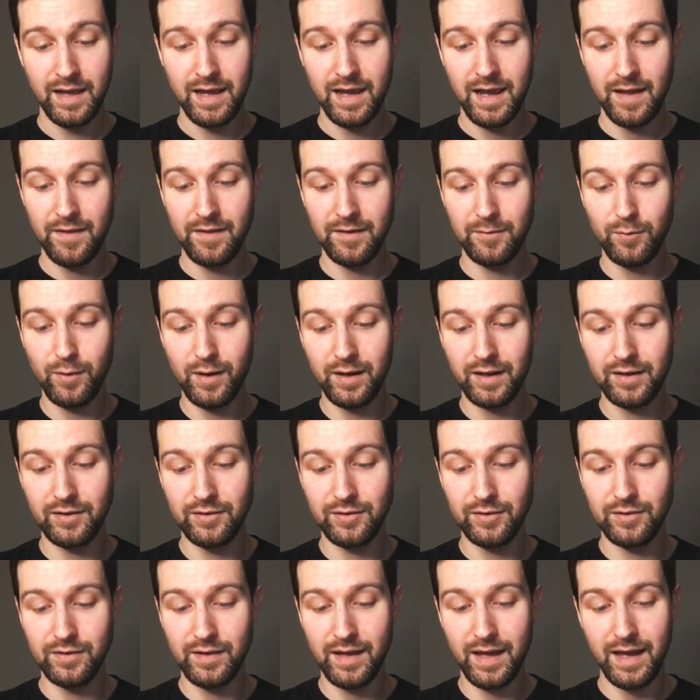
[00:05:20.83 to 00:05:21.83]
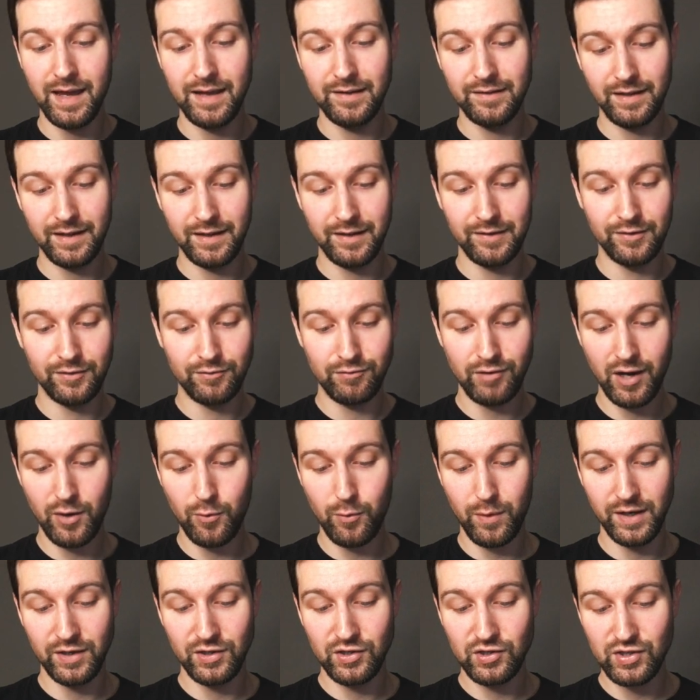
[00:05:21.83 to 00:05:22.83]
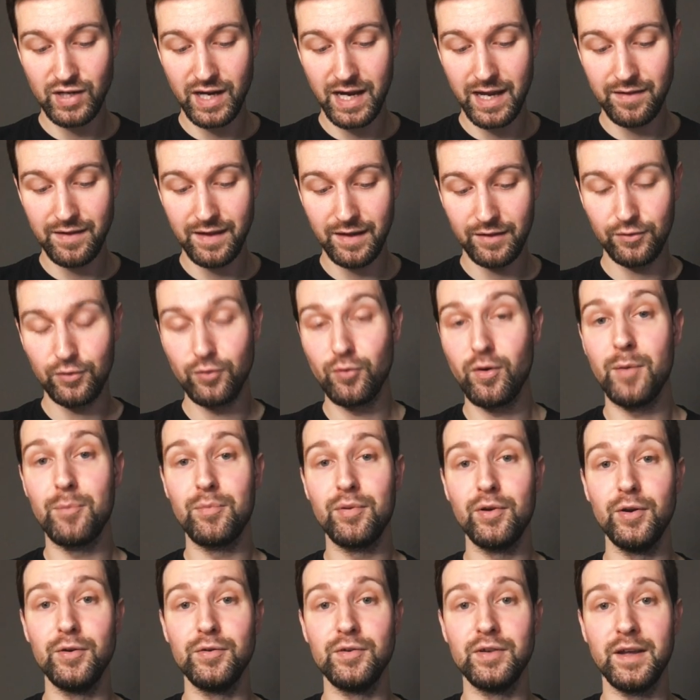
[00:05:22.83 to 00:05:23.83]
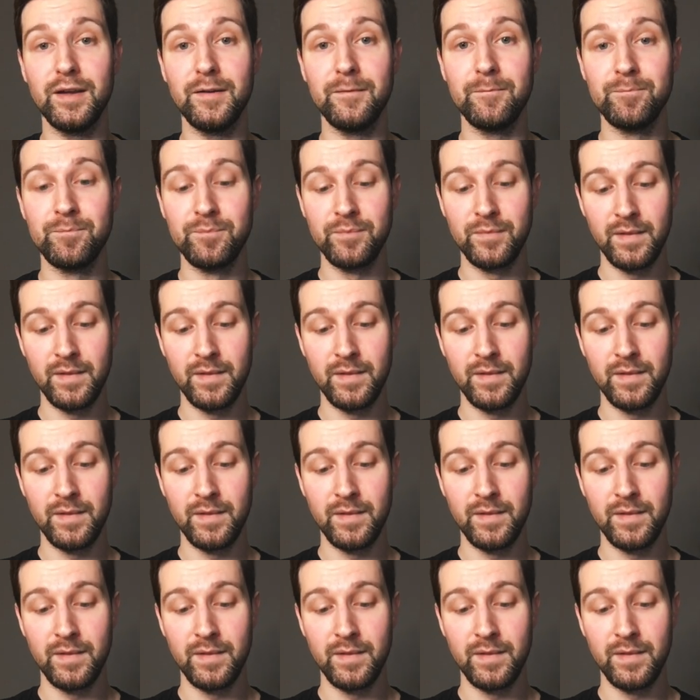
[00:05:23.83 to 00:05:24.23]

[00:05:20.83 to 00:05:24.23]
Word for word: And then what I could do there is I could straight away share this or upload it,